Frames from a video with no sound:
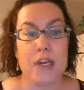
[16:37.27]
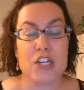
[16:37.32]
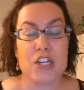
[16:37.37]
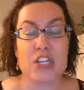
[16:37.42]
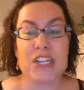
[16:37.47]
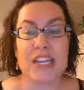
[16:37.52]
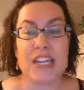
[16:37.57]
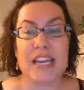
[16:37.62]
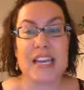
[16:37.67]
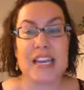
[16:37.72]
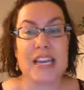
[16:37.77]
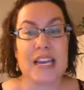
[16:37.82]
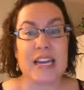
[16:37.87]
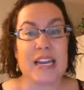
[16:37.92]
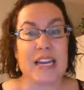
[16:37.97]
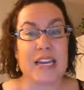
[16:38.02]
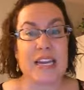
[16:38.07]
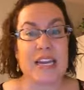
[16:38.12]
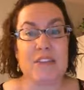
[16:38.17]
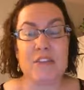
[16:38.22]
Clinique, and
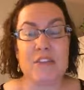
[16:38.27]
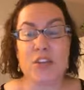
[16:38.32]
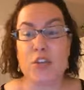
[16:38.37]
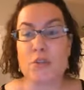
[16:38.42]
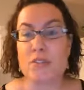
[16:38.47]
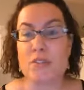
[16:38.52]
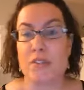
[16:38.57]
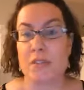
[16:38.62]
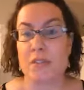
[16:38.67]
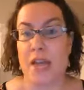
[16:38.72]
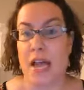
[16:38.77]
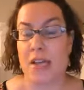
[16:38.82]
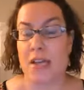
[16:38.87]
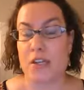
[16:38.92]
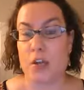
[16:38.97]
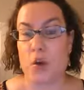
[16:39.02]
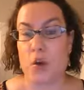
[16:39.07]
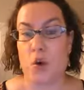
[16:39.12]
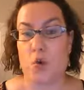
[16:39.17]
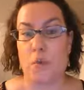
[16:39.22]
I even used
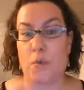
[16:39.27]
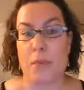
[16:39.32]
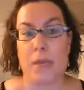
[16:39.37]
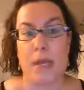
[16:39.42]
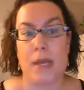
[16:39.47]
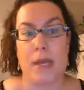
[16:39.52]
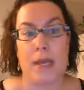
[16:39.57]
Lancome.